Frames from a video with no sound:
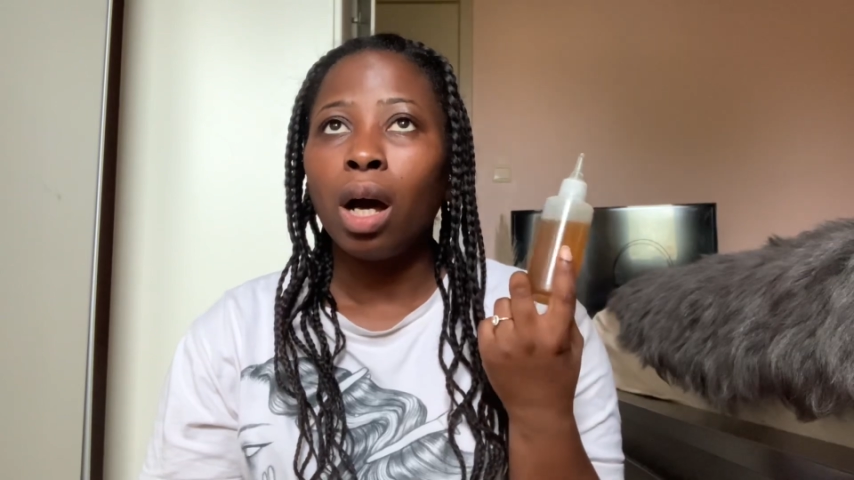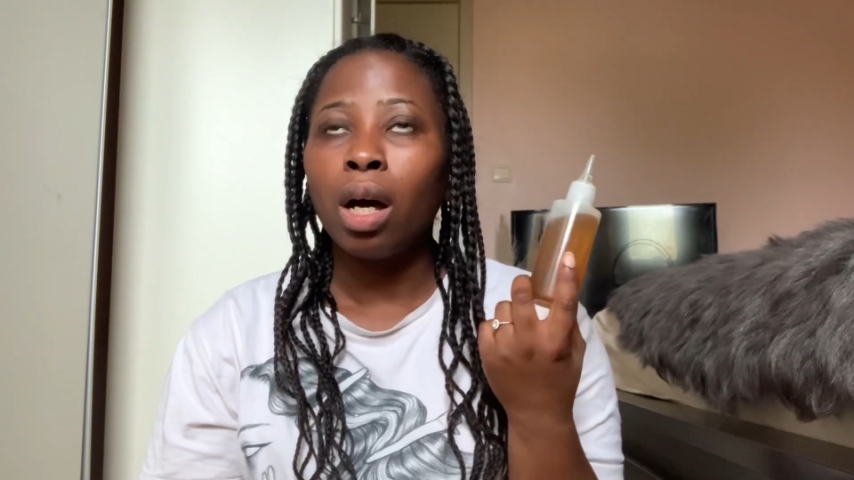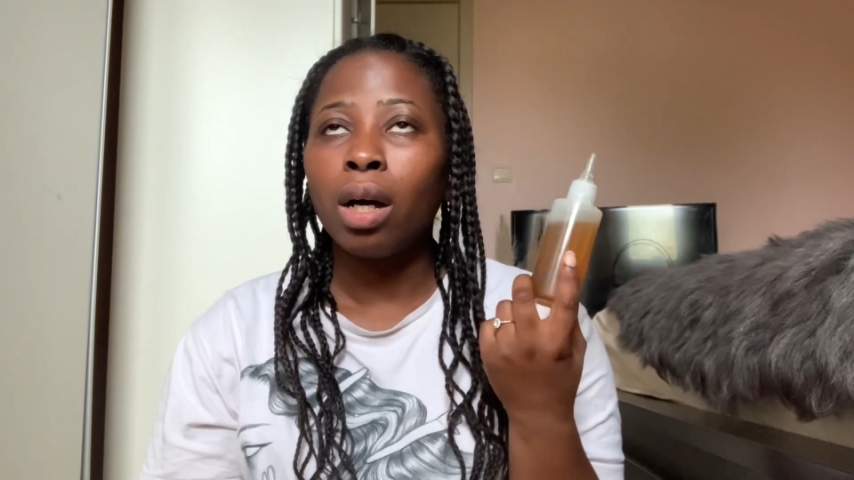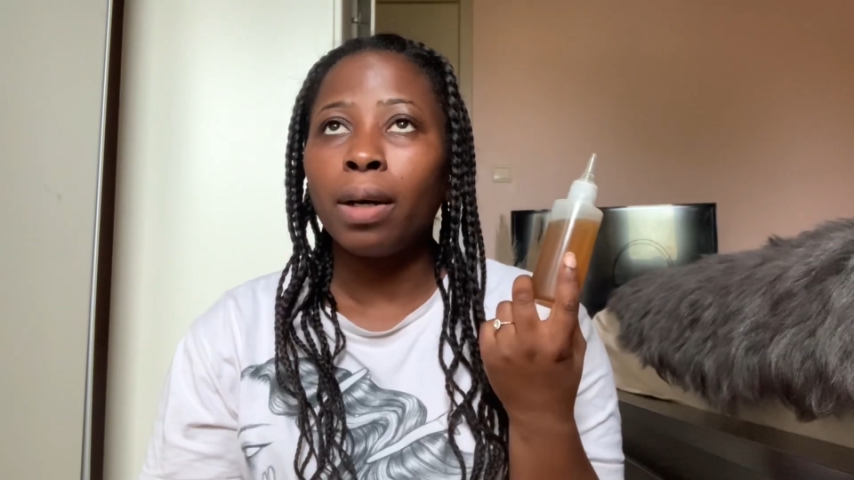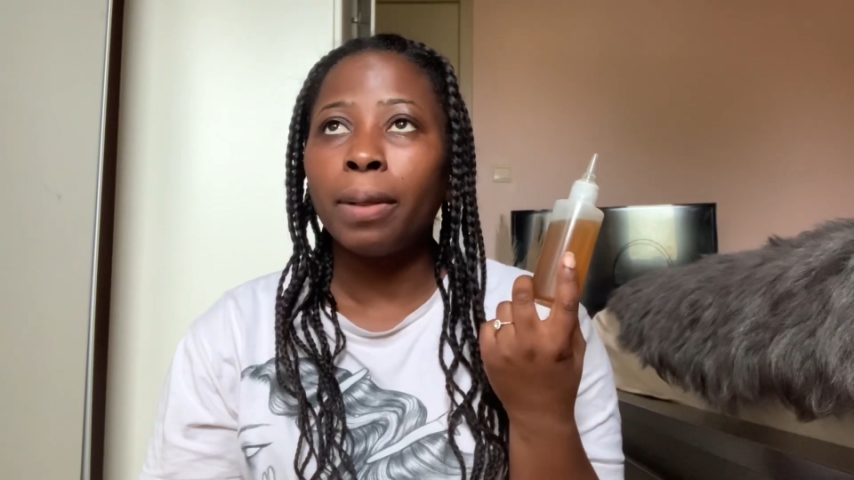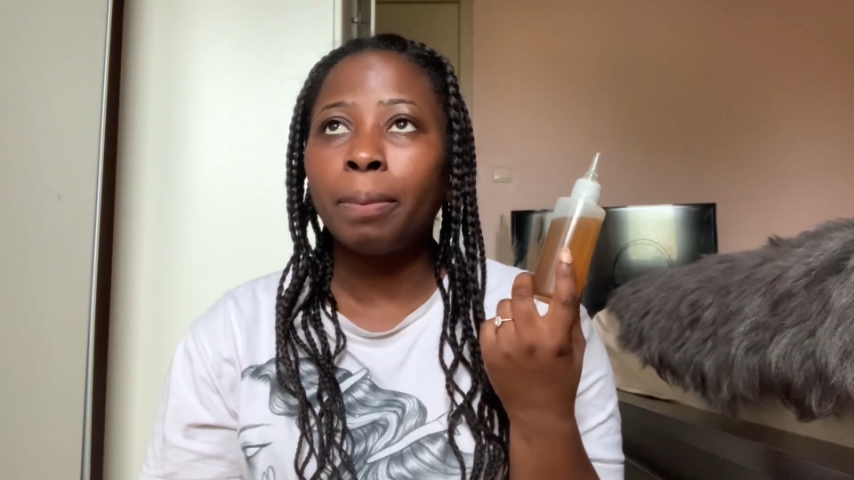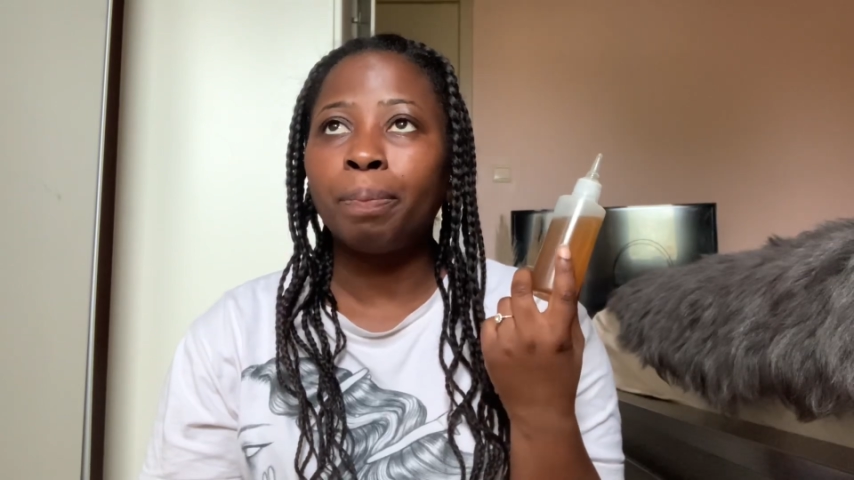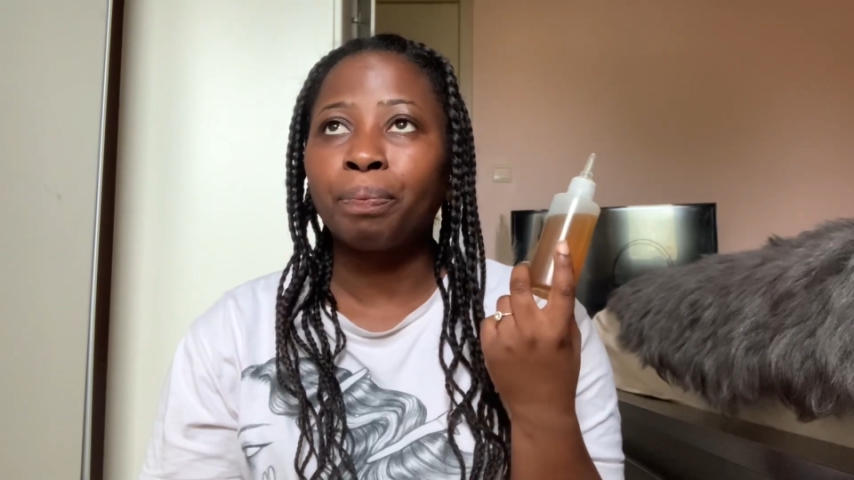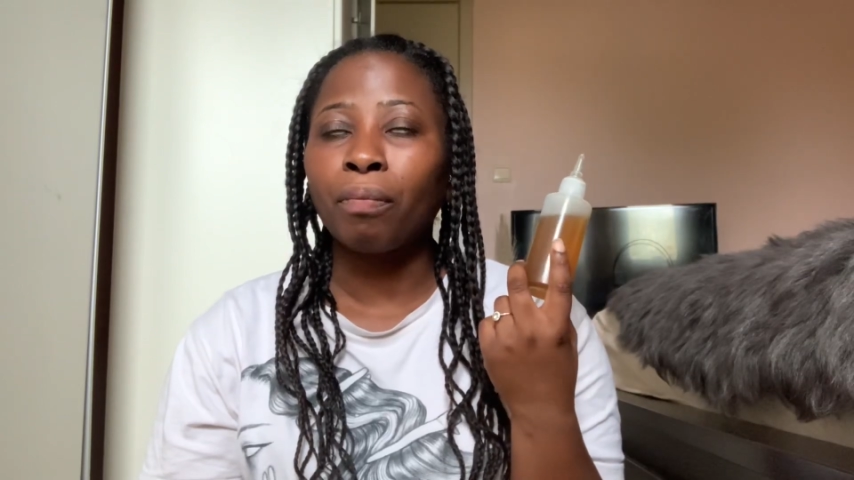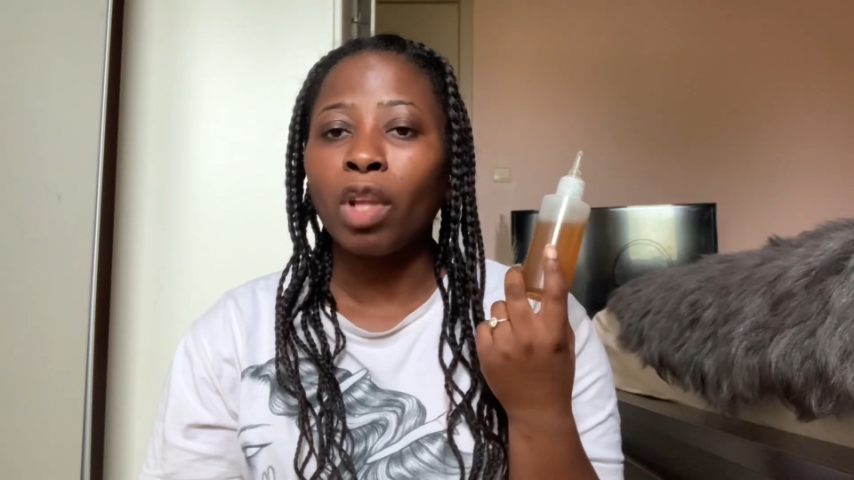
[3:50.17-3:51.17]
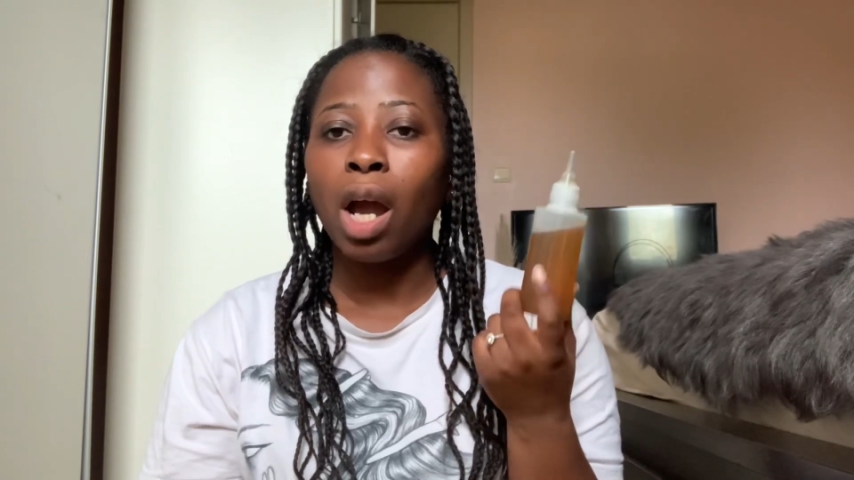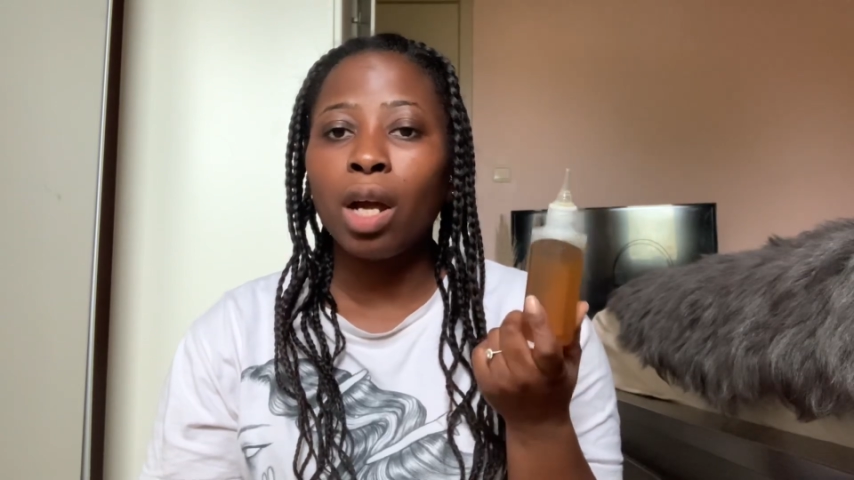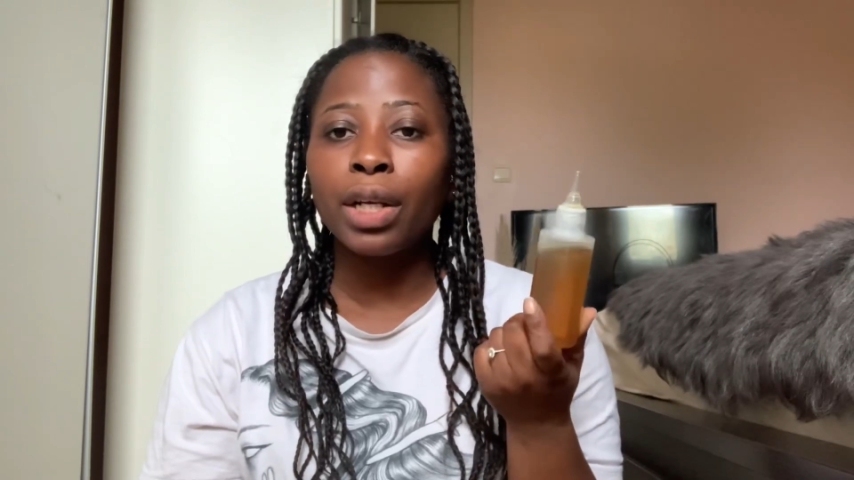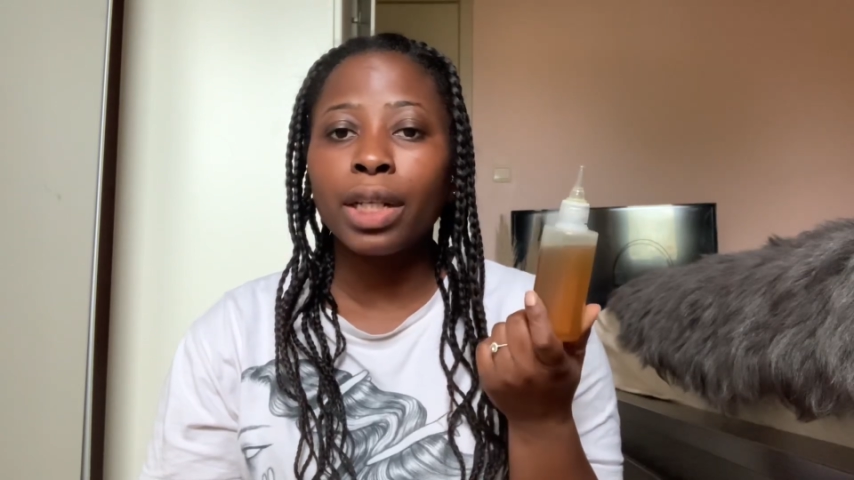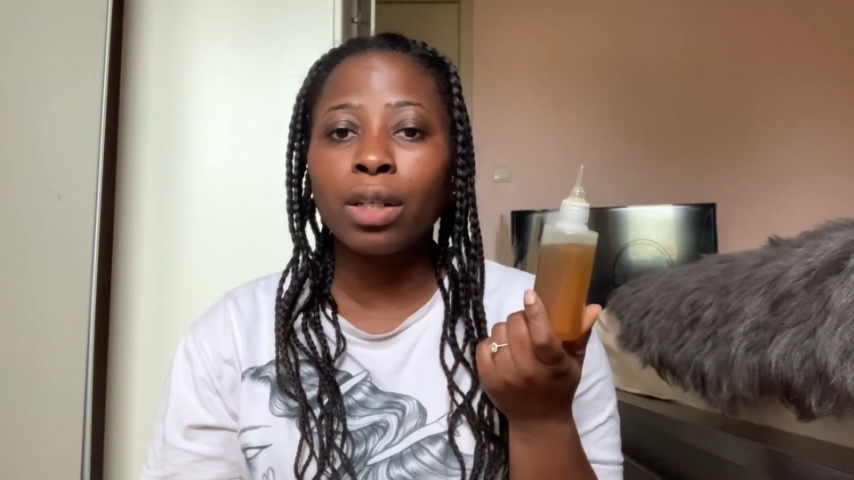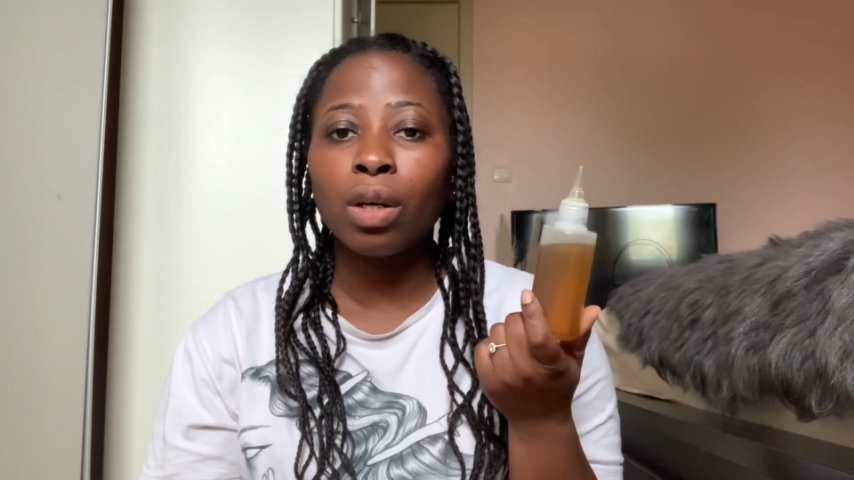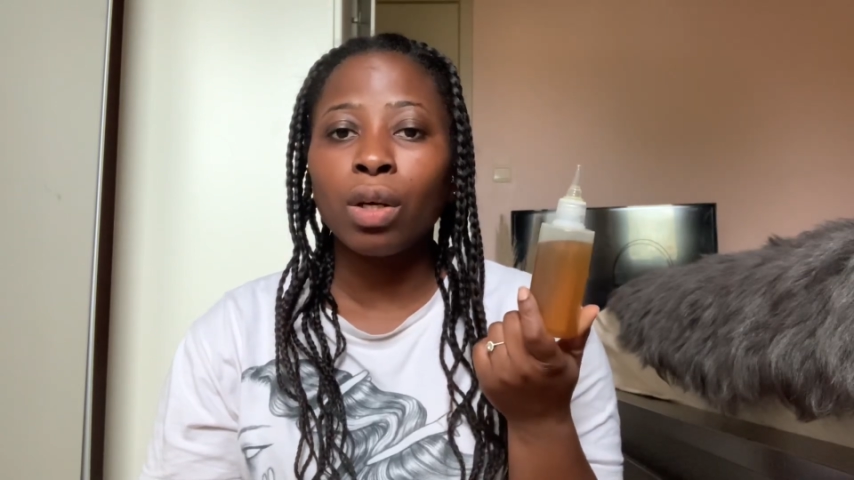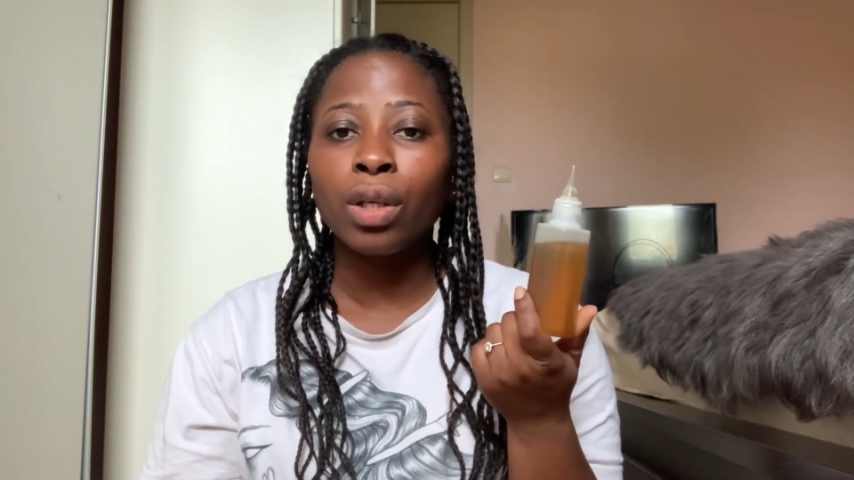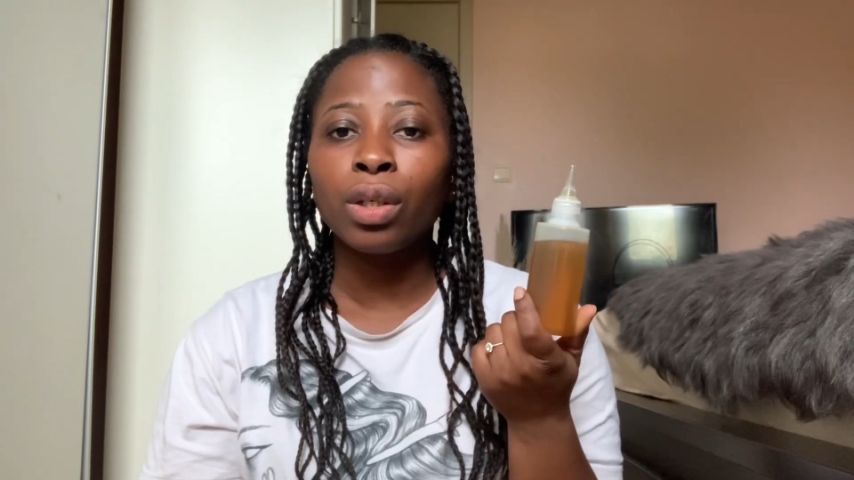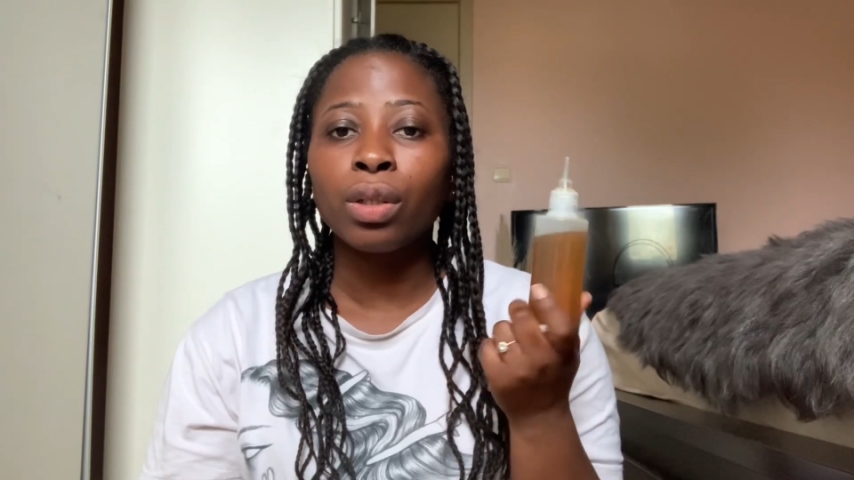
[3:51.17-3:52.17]
argan
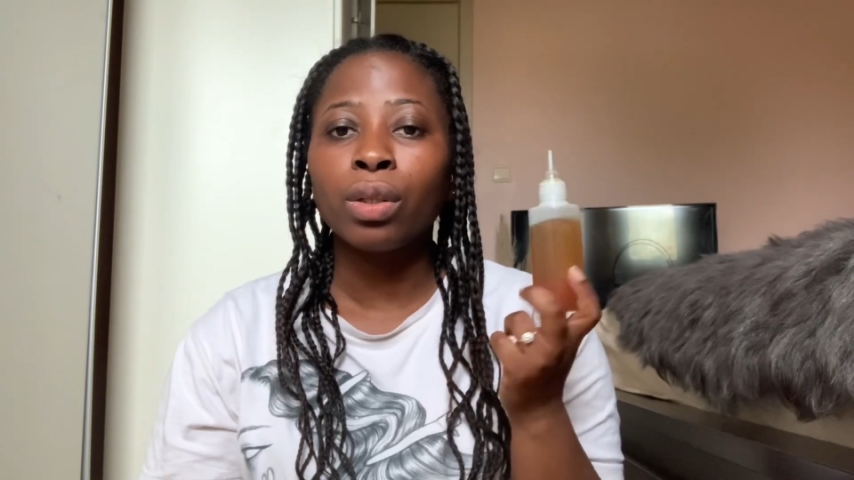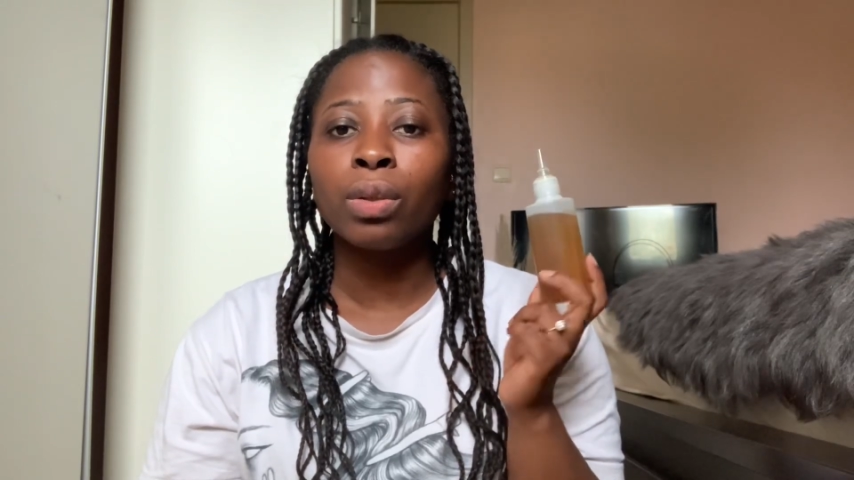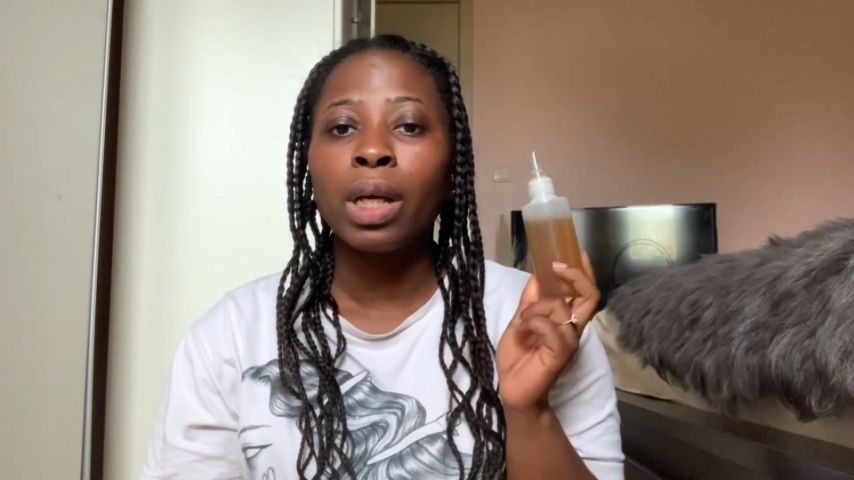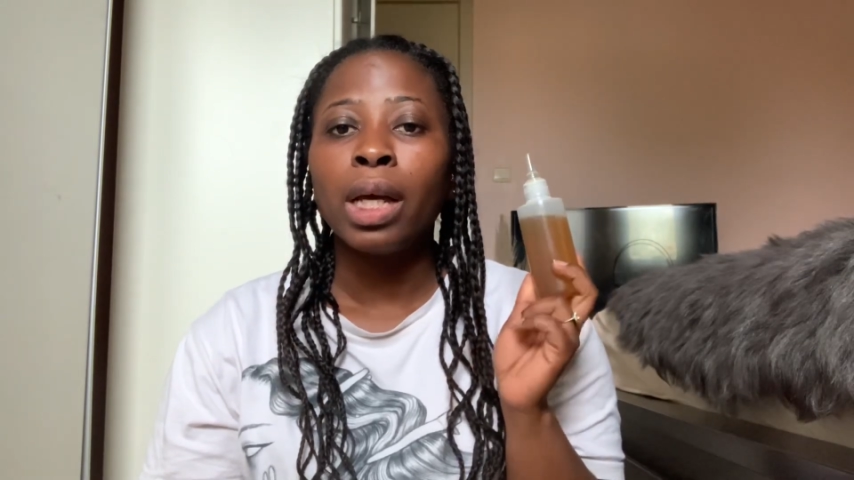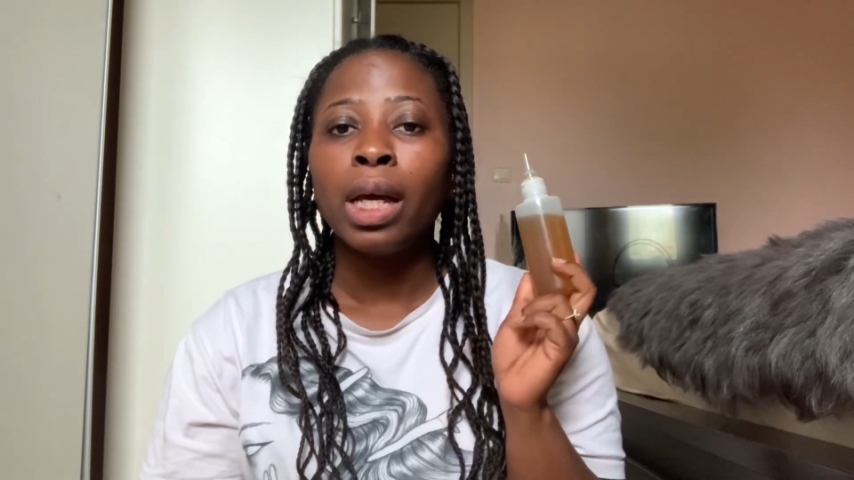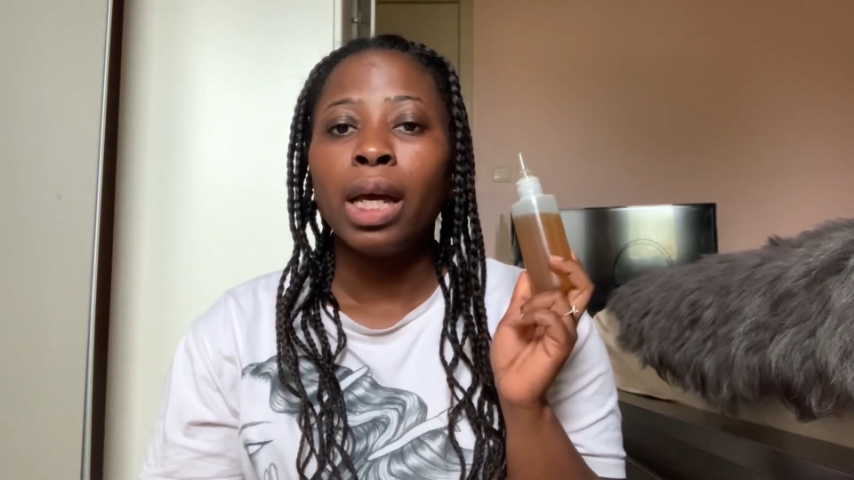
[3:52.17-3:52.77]
oil,